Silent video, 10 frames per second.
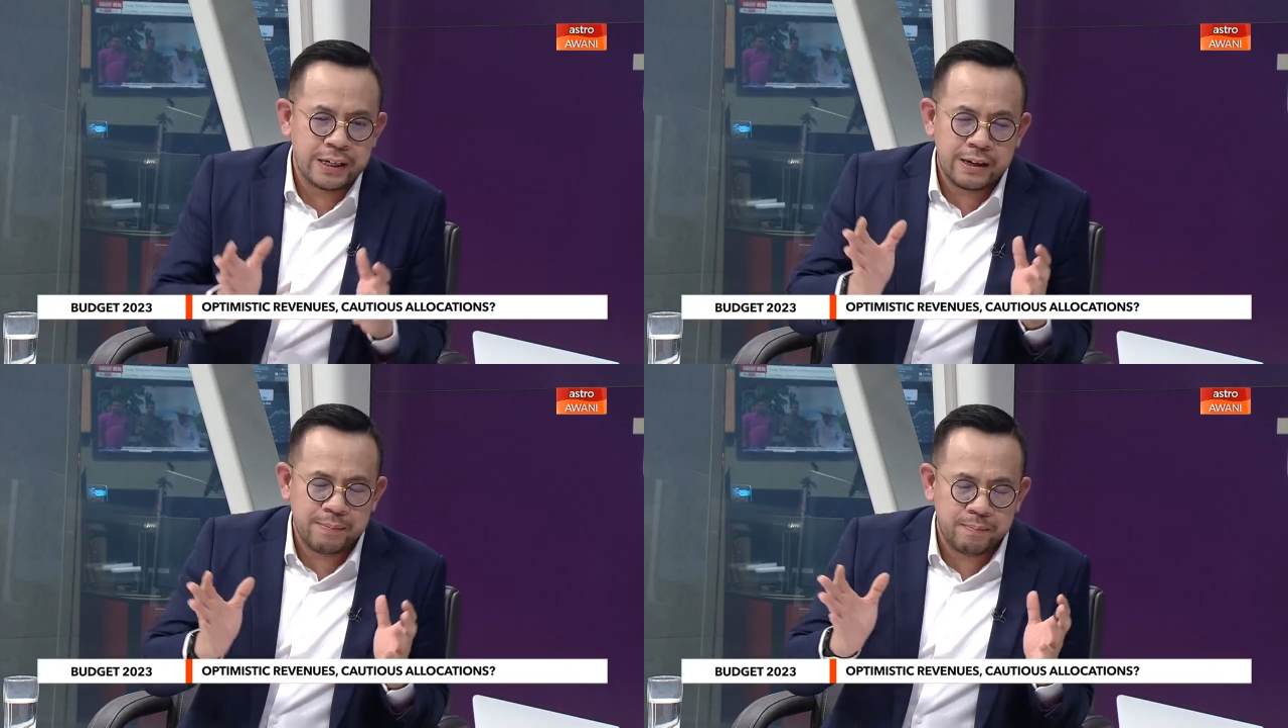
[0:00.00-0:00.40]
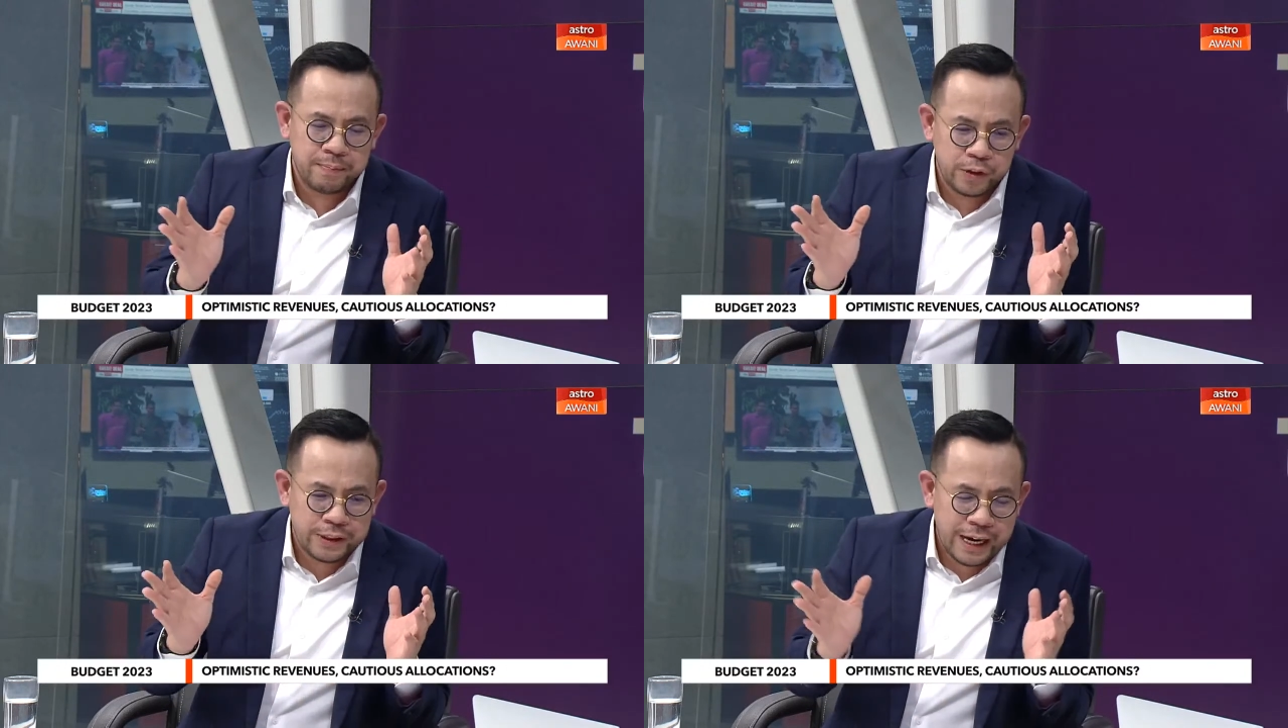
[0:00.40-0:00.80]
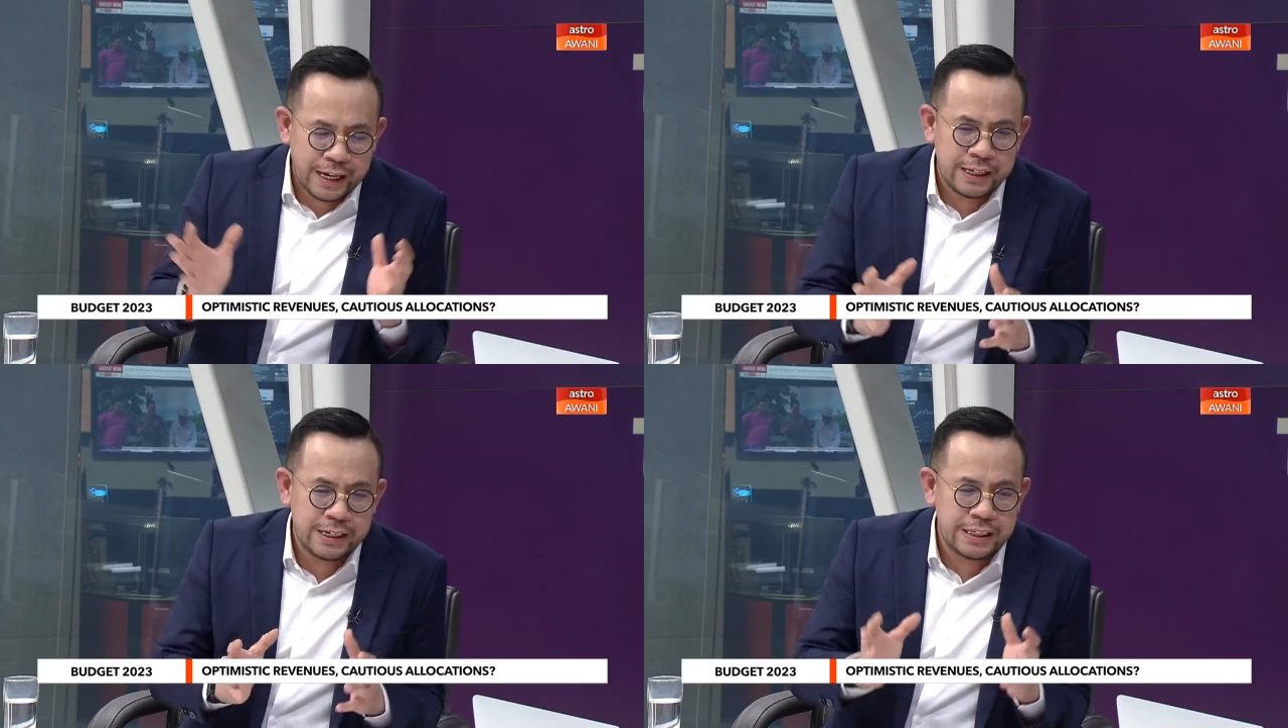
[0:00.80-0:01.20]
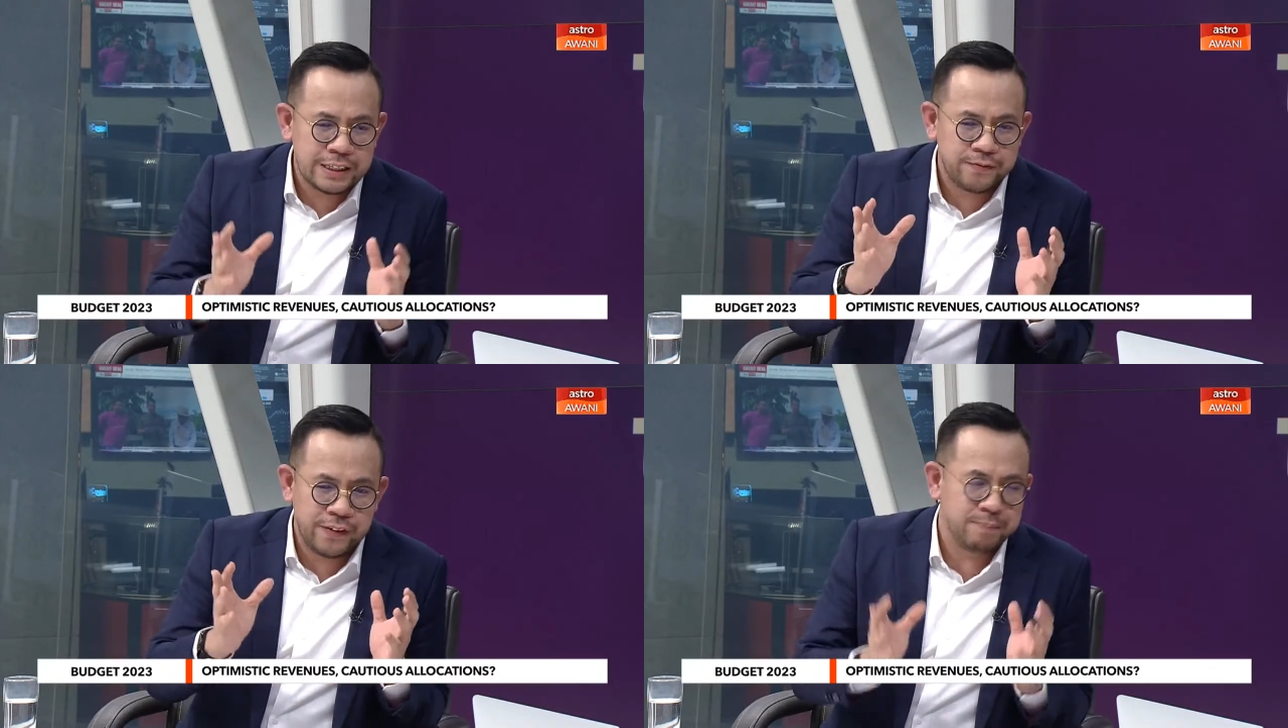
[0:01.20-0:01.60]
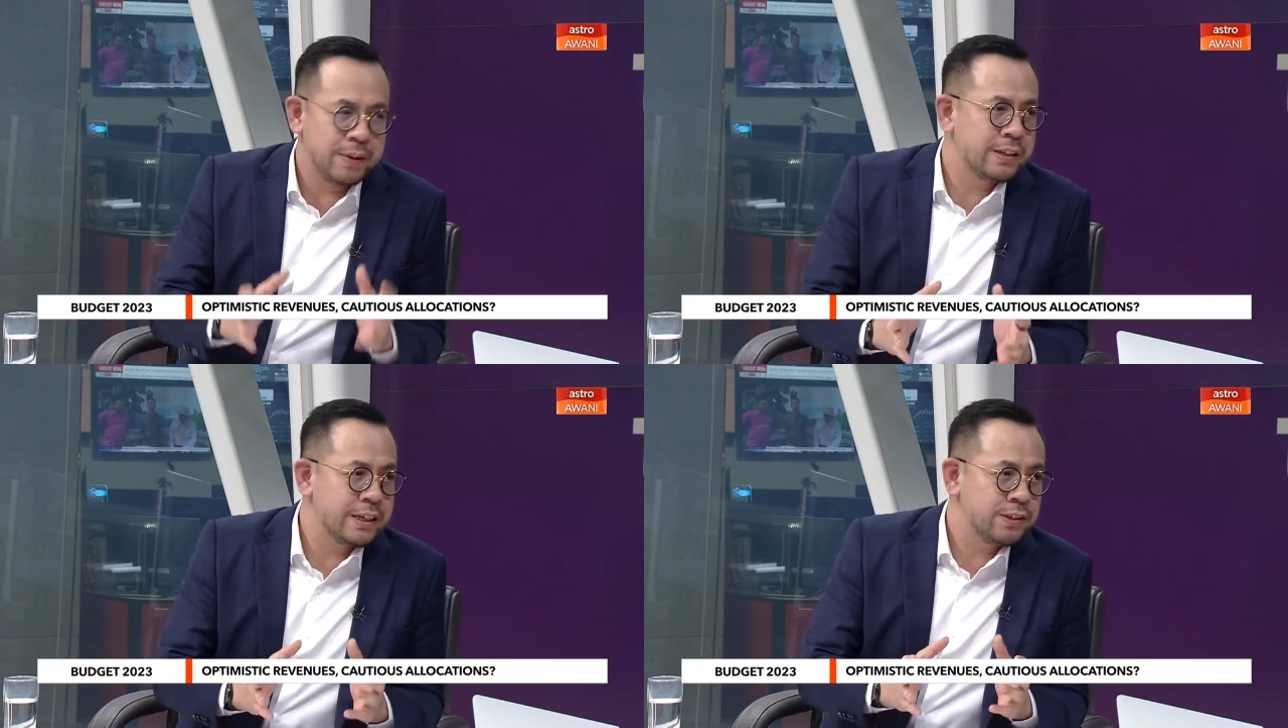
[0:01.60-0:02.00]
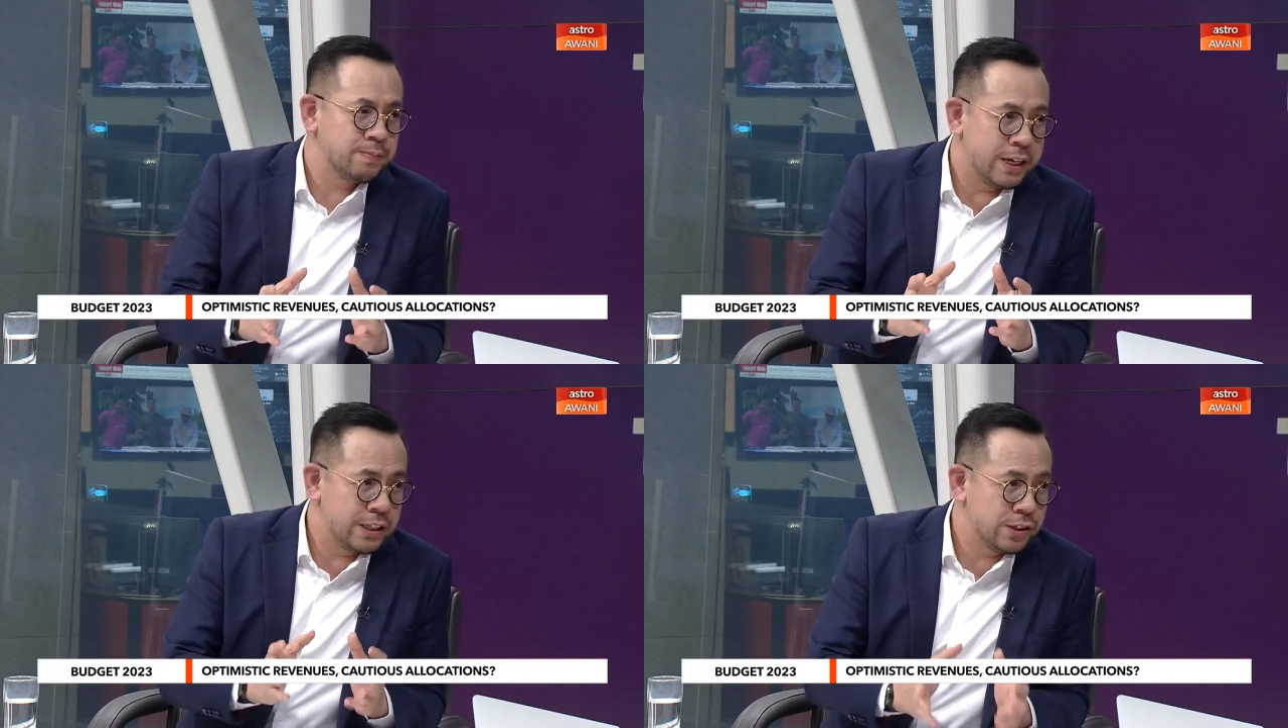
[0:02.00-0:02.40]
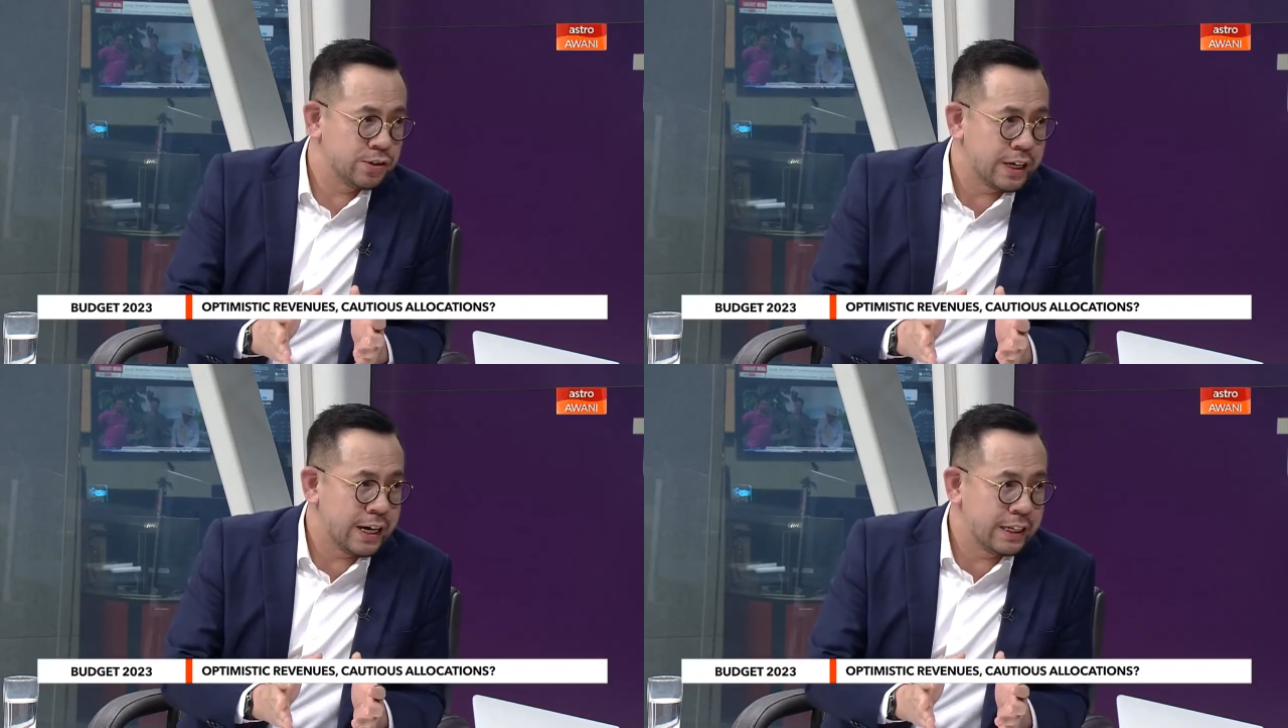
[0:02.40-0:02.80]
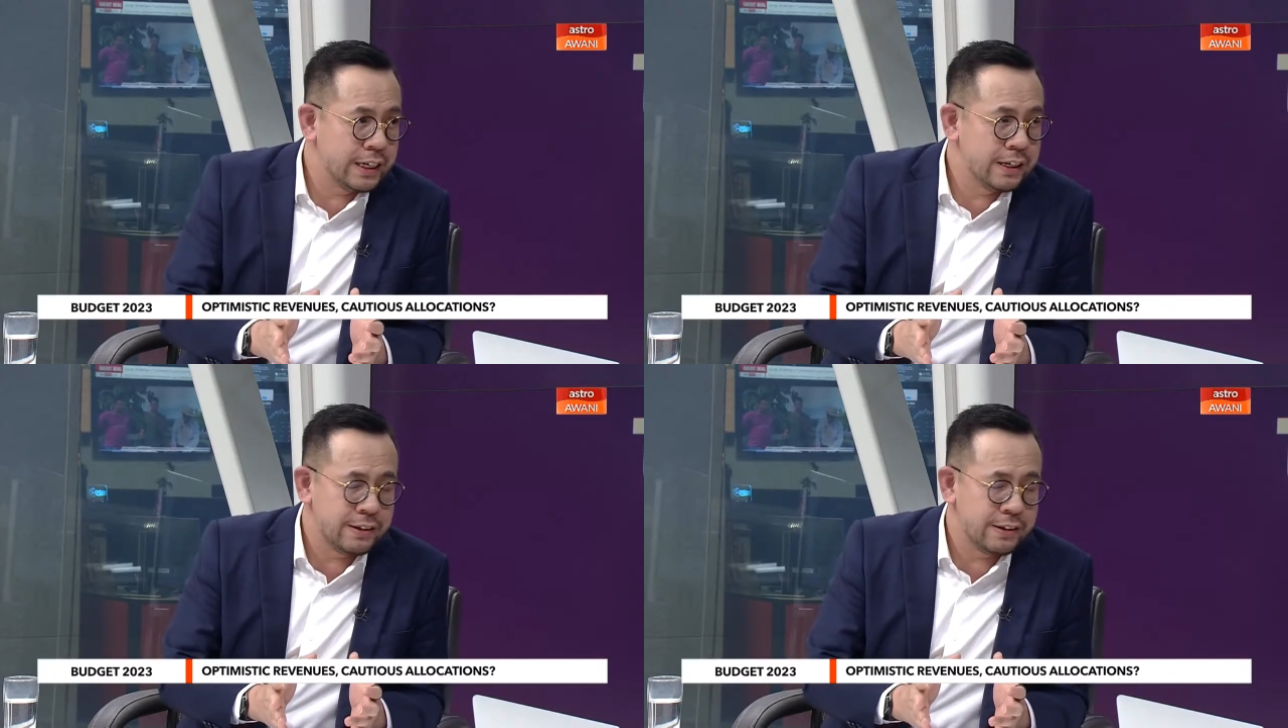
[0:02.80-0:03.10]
bring together this fragmented Malaysian